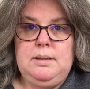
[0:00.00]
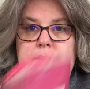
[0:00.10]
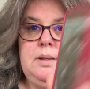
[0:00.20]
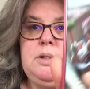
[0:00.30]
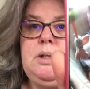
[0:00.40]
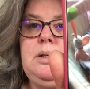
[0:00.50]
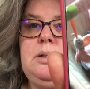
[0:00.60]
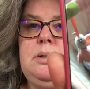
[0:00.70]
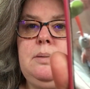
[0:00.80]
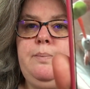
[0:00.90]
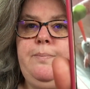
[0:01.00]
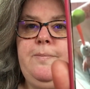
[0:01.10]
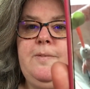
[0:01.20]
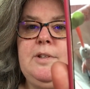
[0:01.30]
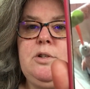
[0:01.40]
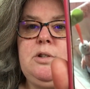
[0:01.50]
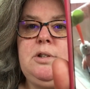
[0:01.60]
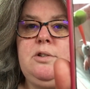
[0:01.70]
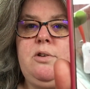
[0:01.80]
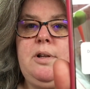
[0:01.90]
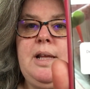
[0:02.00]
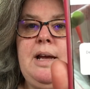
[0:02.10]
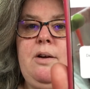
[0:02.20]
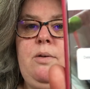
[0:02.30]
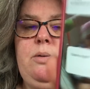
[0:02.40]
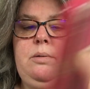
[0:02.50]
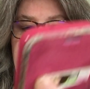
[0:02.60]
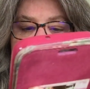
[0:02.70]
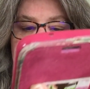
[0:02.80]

So there she is. So she's tried the hat on.